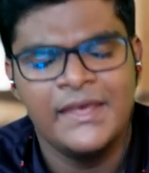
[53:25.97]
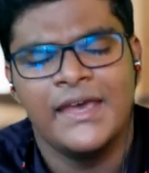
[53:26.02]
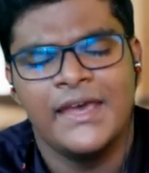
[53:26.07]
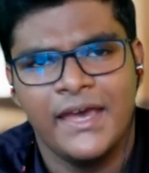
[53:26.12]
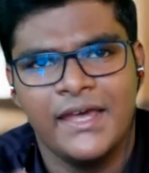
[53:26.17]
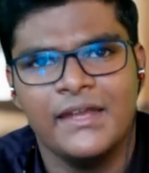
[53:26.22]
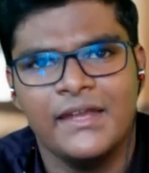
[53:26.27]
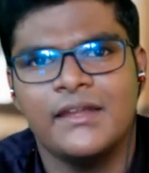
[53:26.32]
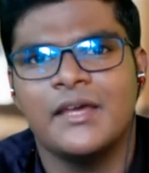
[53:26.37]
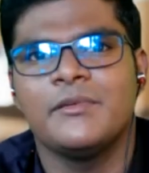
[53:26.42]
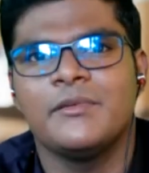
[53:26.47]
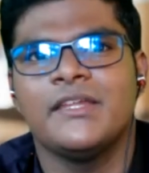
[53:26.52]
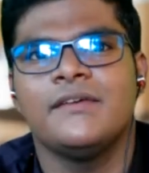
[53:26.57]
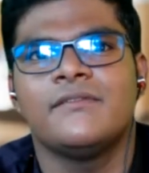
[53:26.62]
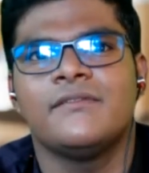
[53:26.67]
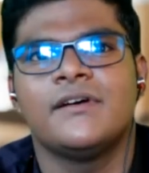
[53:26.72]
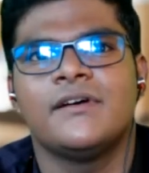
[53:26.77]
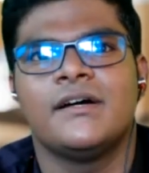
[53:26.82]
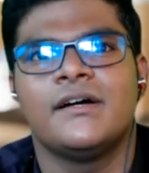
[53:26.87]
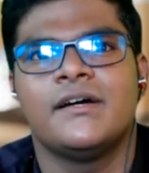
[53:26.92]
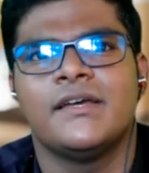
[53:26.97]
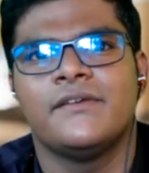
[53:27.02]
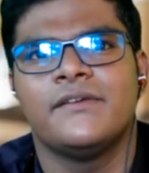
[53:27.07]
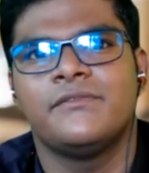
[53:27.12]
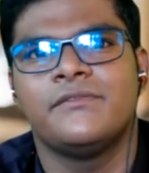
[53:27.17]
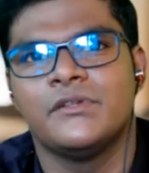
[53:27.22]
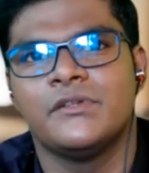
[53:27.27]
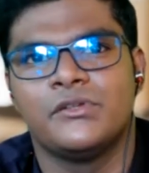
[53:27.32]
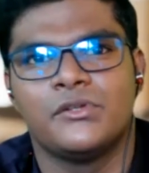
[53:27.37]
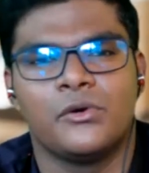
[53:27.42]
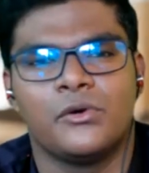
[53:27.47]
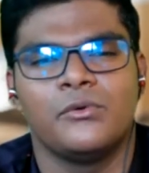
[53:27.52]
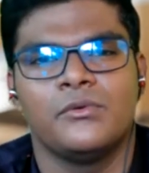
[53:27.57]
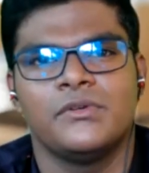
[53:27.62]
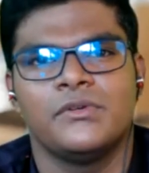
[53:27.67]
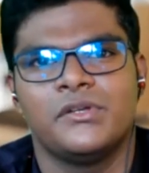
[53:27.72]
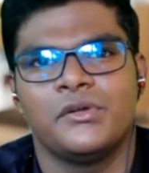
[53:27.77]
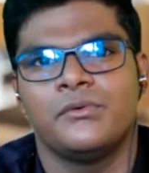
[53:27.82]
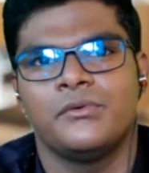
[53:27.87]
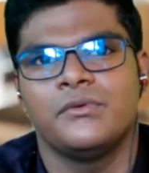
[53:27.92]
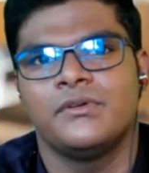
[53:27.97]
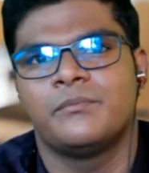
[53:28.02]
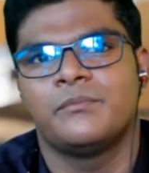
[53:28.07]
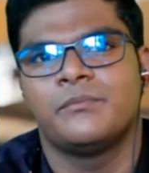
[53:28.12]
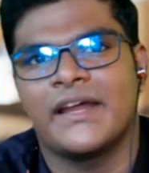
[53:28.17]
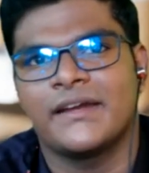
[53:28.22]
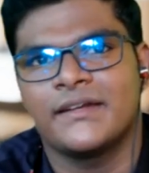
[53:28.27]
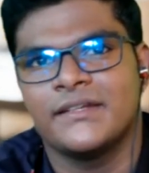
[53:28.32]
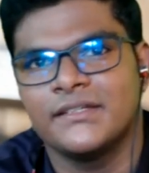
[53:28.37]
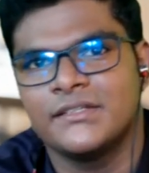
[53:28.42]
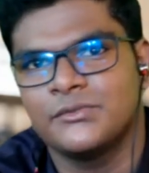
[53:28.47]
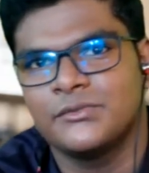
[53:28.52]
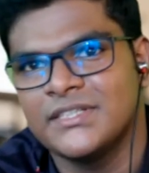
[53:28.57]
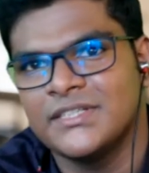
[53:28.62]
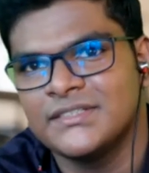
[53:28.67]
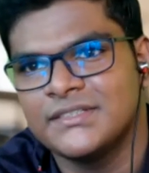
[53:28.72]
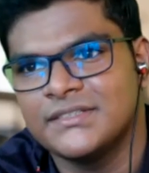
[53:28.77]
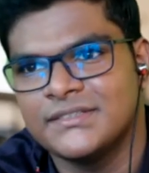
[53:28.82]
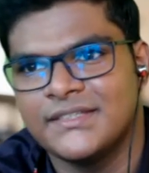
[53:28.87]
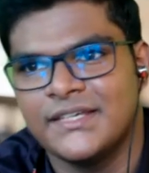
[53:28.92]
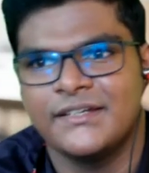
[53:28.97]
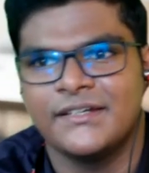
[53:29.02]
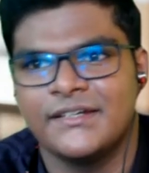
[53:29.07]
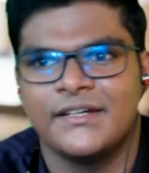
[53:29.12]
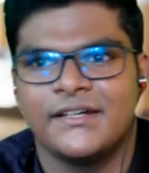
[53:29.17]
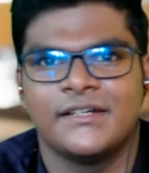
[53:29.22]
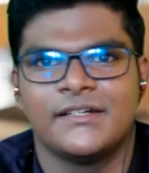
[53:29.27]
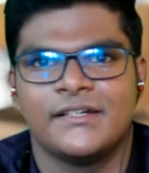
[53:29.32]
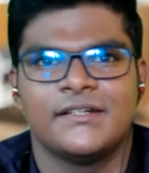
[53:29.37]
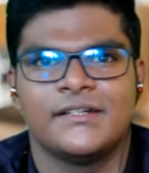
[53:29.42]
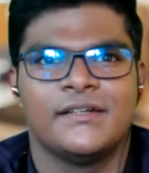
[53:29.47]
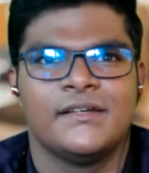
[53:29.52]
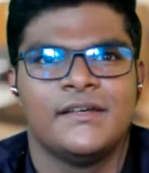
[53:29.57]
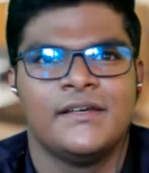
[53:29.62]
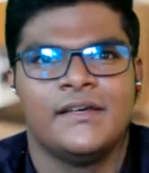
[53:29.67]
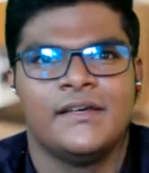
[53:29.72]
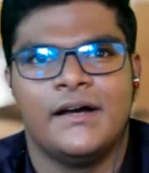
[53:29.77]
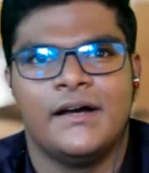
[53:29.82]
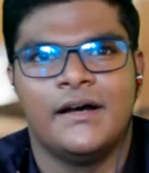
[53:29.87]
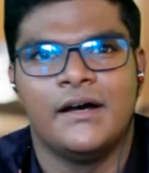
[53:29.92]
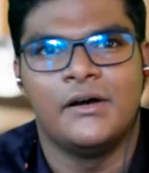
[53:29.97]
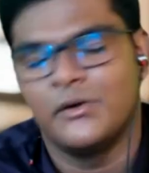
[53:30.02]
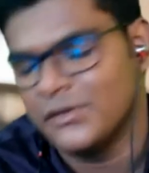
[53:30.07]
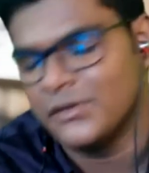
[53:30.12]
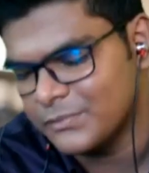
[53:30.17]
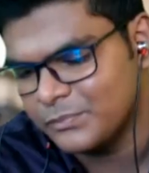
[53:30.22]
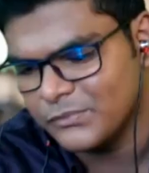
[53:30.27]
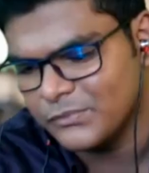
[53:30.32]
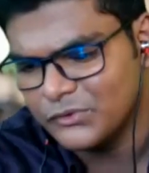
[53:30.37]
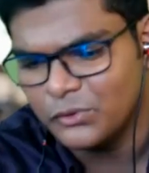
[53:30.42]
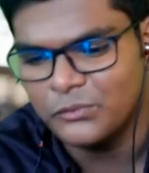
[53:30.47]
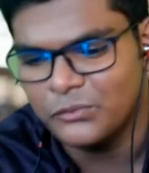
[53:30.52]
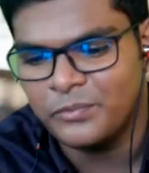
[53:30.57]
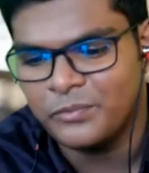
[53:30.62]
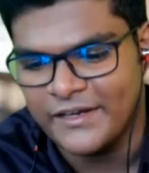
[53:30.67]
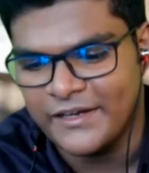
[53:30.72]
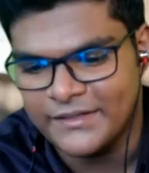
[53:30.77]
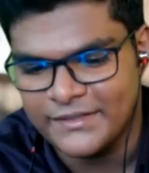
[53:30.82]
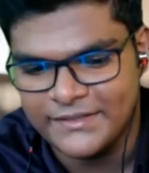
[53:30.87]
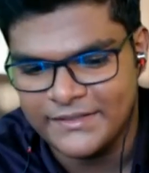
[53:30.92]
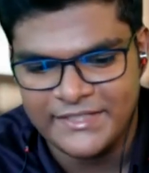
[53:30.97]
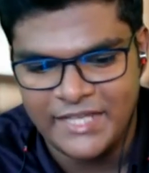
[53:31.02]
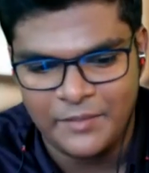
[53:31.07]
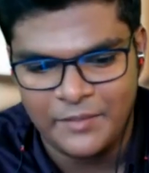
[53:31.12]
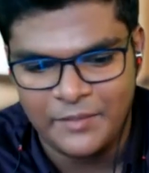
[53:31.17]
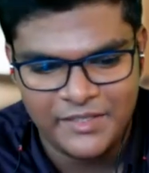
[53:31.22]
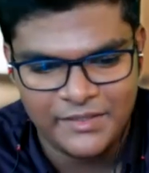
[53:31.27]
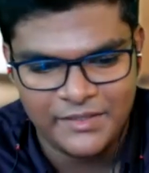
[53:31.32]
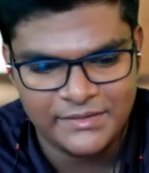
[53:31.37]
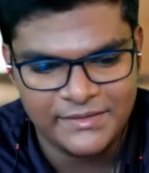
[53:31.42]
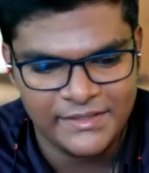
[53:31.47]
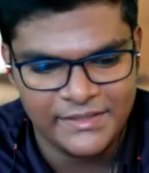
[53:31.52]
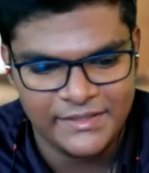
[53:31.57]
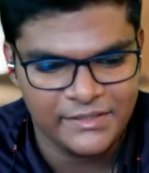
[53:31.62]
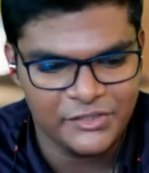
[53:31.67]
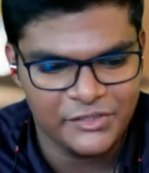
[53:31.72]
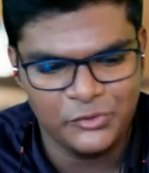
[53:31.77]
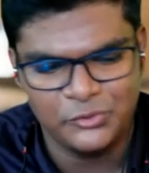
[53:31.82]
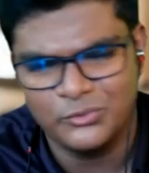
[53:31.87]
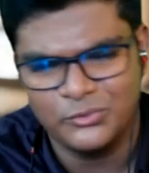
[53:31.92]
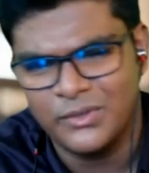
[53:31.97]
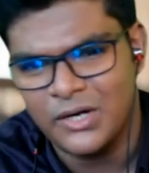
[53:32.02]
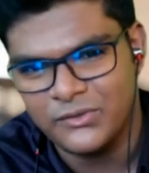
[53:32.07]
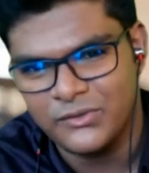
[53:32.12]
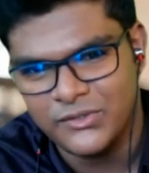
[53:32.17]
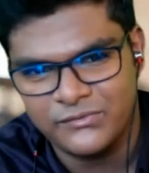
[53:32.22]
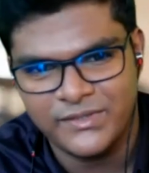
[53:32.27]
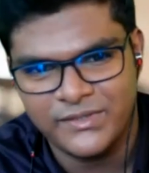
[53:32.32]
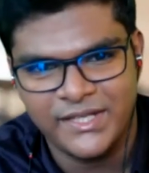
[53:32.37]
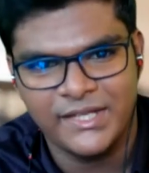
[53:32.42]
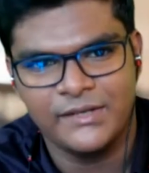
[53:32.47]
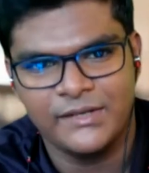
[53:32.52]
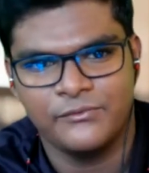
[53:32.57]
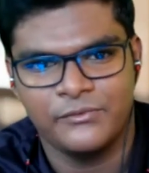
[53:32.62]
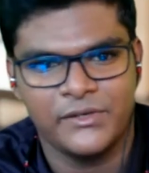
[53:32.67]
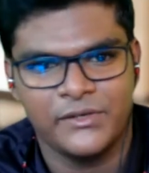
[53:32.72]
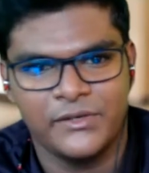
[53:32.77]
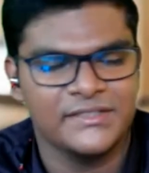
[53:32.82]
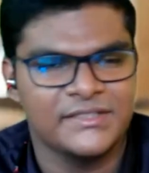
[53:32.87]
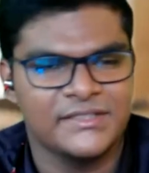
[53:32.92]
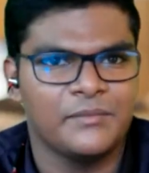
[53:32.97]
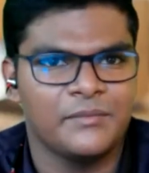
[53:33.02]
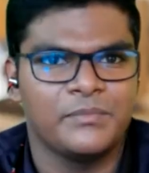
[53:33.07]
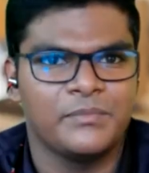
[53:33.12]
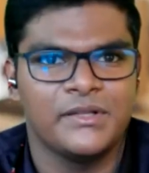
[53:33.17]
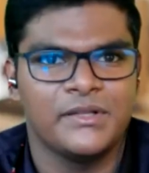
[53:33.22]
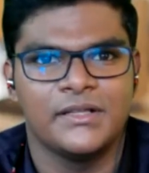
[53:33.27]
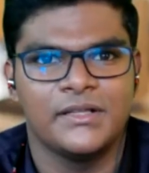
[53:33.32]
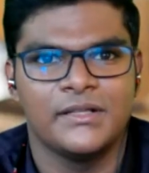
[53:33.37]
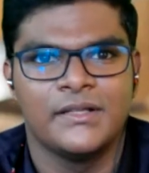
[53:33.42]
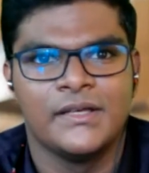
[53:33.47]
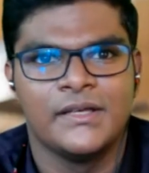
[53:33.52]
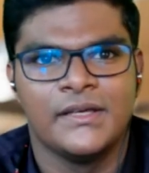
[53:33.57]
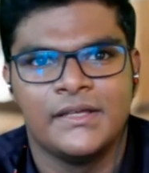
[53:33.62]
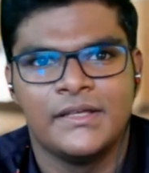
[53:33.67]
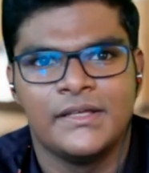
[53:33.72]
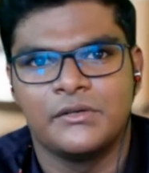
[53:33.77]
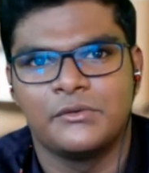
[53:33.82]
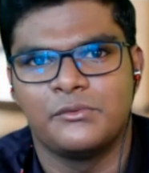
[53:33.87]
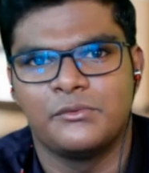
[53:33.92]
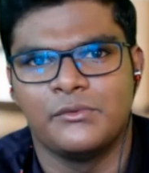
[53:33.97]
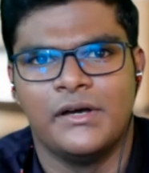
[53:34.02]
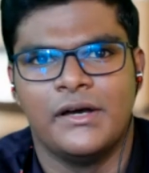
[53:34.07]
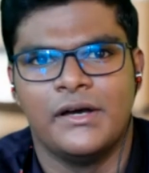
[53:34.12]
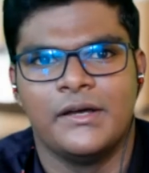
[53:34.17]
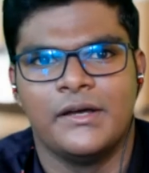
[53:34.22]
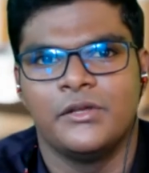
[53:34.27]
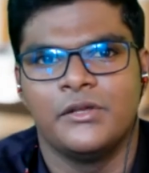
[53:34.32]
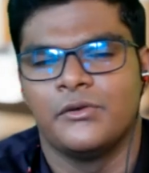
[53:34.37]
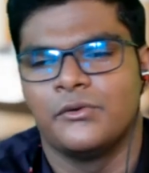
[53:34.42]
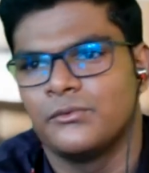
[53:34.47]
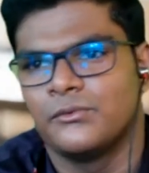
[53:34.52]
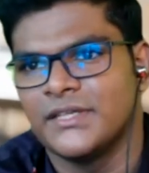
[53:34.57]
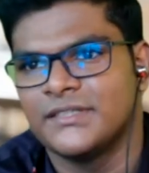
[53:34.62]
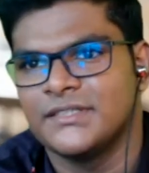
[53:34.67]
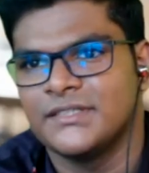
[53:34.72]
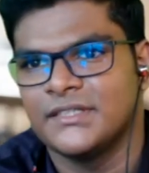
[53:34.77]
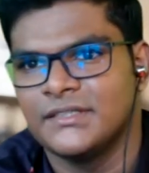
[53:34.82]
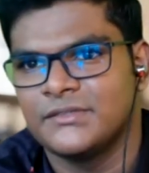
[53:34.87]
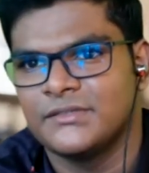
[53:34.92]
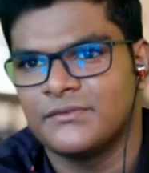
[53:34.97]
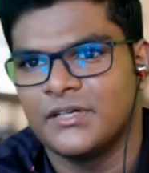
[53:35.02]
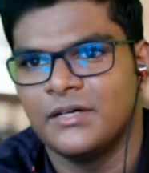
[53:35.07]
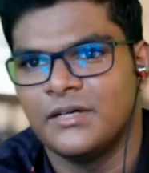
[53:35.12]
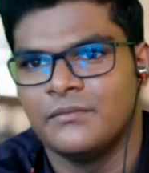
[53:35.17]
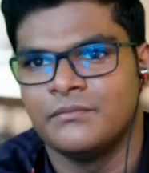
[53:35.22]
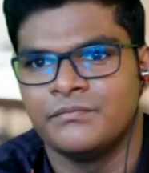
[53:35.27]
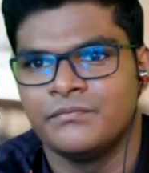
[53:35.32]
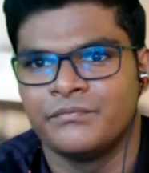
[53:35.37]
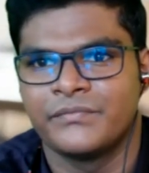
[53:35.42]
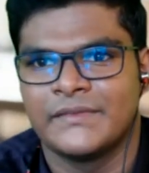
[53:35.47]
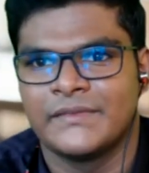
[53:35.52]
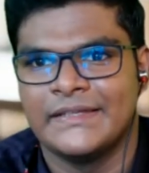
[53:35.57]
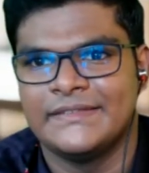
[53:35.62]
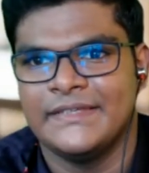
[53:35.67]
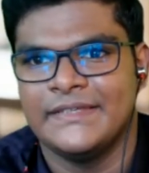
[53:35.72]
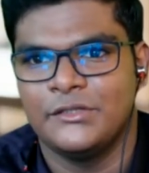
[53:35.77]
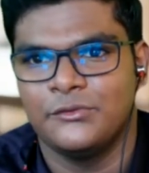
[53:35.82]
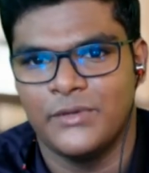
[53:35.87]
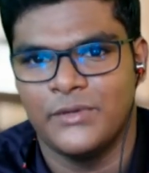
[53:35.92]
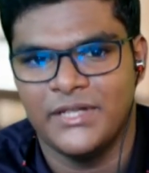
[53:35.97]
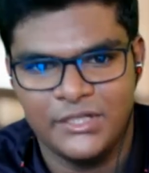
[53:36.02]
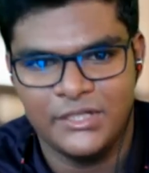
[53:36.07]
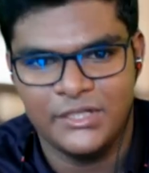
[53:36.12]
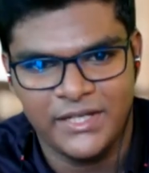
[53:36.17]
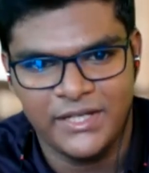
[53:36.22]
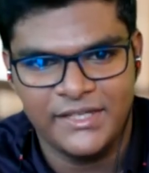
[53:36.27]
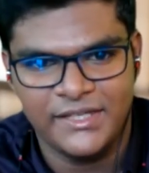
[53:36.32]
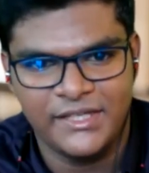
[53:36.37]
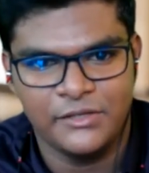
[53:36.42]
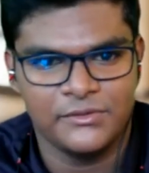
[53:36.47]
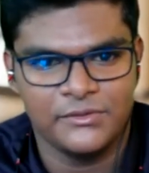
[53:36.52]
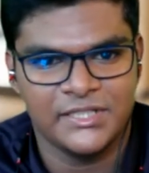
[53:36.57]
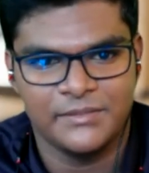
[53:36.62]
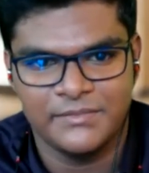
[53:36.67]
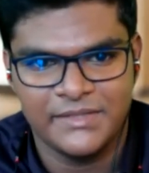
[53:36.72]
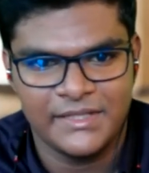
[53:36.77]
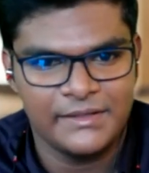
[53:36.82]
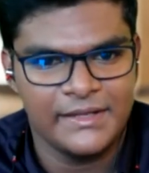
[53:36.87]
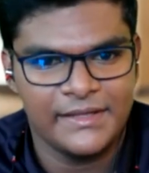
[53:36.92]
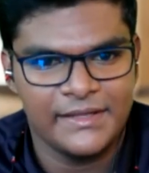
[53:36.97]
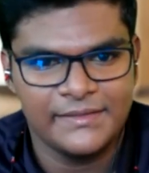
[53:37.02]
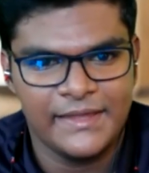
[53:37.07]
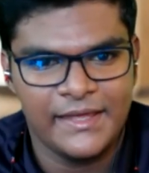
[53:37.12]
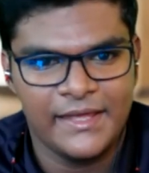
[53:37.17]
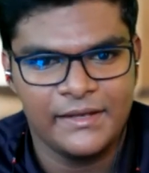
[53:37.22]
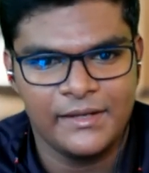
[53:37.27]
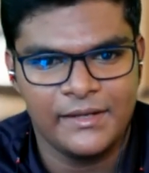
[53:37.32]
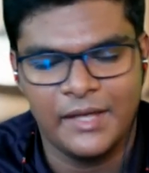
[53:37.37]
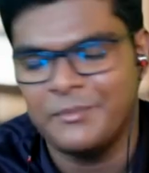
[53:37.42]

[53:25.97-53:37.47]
And I believe uh, if don't don't practice questions that are uh, or don't practice exam kits that are too out of date. For example, uh, you know, questions from let's say twenty twenty or something like that.